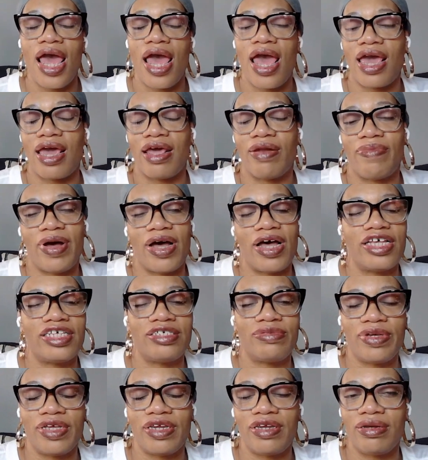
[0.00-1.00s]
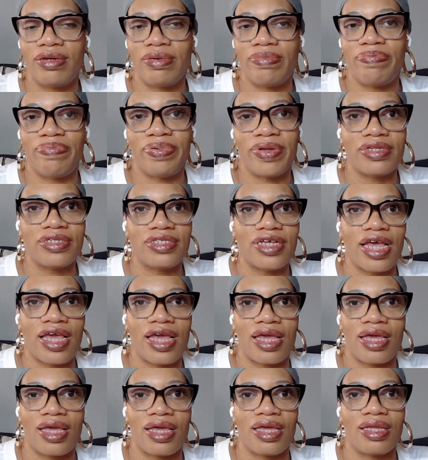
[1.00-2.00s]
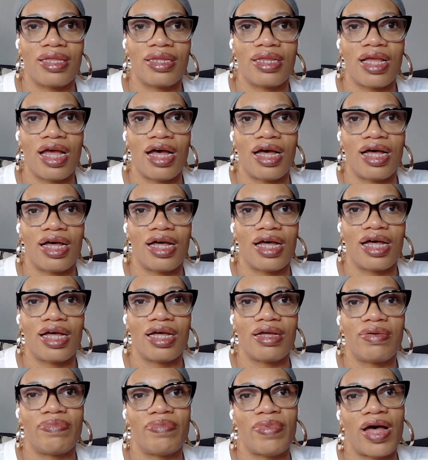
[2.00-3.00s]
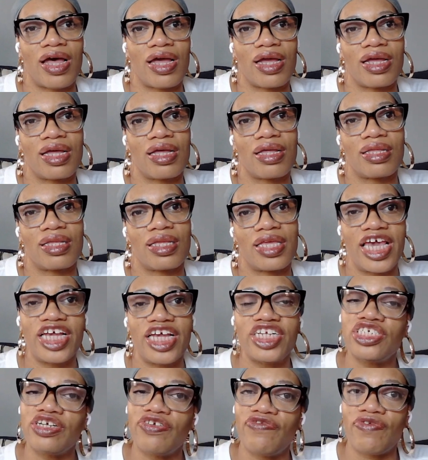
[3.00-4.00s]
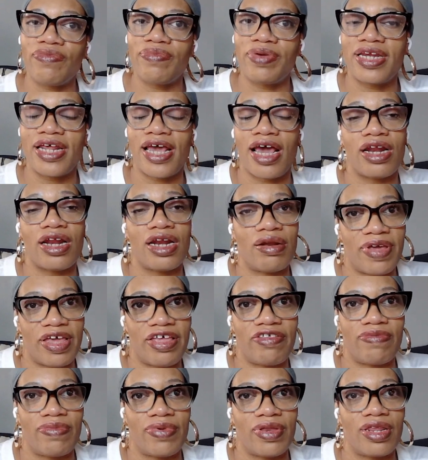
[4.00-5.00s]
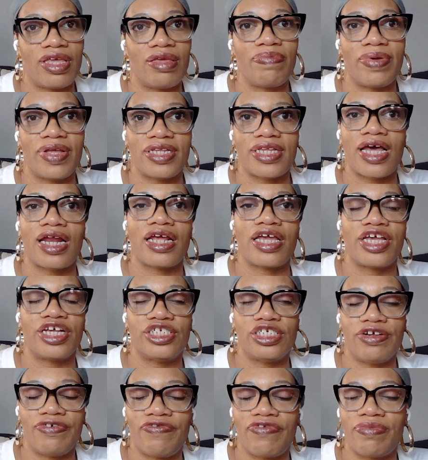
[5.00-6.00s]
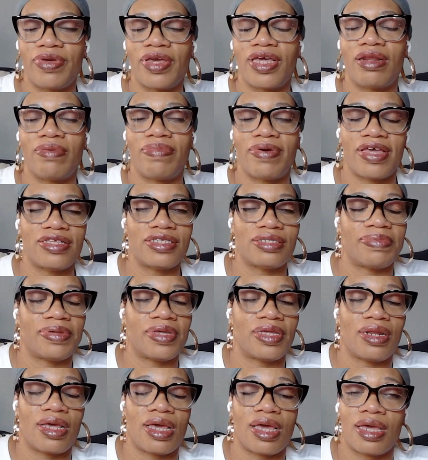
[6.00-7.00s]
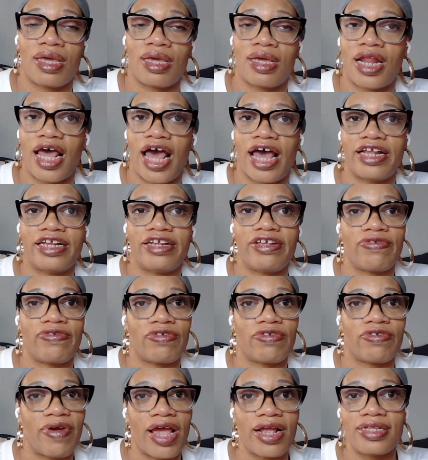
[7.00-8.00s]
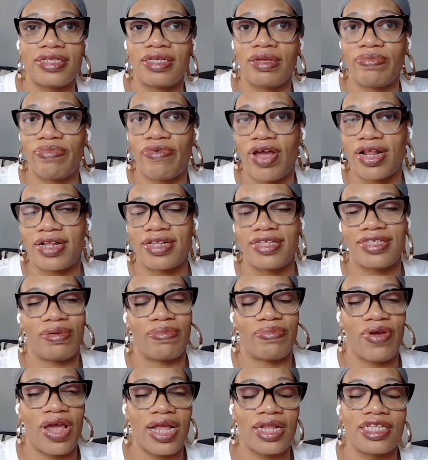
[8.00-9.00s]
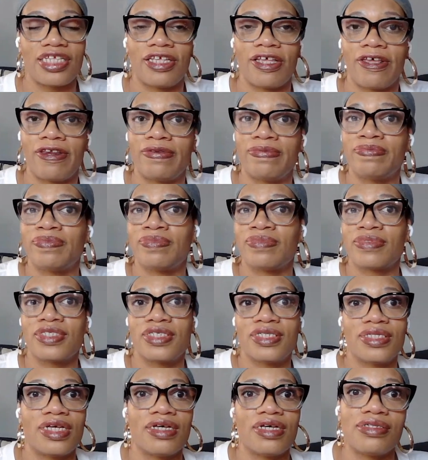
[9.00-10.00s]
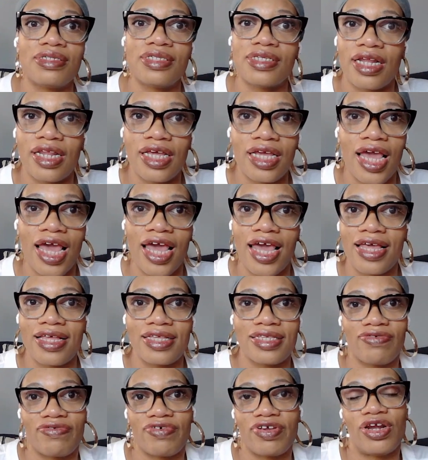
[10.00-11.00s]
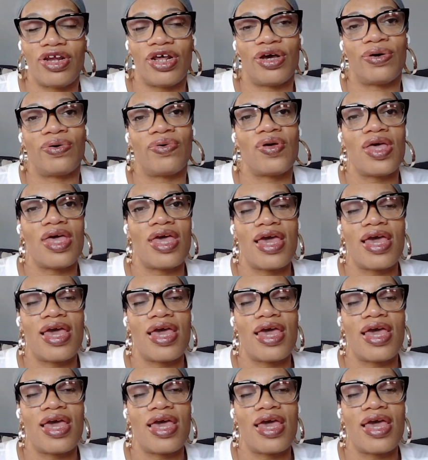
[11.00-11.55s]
and my husband built a uh my kitchen for me down in the basement he built out a kitchen for me in the basement and i just was practicing practicing practicing still selling cakes you know